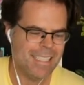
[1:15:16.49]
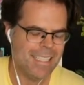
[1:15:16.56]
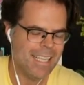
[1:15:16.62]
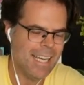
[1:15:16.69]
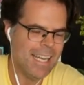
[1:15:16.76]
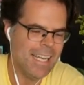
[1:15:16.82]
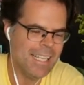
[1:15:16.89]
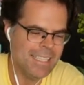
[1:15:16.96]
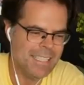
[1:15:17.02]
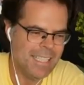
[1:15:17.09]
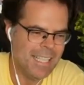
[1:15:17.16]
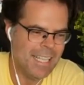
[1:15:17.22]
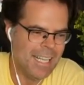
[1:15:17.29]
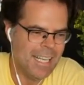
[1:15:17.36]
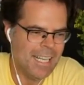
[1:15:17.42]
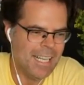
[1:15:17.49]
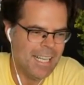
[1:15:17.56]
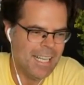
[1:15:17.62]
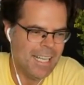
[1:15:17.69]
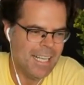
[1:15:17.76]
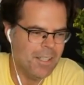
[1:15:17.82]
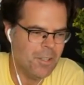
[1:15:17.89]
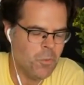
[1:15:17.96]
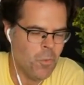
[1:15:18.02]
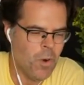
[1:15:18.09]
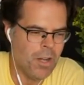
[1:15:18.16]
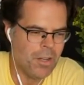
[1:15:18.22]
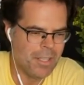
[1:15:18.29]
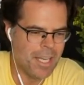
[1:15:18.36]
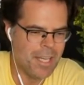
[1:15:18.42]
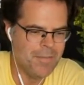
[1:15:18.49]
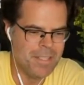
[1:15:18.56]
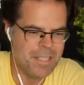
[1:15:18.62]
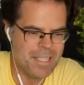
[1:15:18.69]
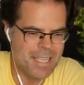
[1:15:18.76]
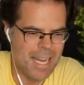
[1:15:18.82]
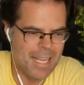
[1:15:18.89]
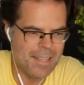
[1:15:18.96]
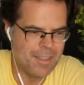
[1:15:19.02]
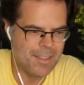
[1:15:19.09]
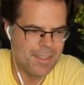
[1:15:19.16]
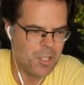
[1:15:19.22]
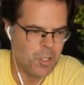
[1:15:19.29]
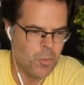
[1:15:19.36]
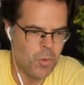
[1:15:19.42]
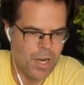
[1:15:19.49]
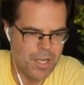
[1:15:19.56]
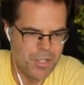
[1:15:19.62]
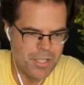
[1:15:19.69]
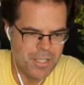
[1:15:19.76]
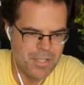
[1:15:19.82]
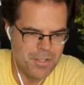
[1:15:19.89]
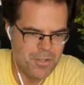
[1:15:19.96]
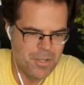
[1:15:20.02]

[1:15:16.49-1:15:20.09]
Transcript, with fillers: And uh, while Kevin sat there watching,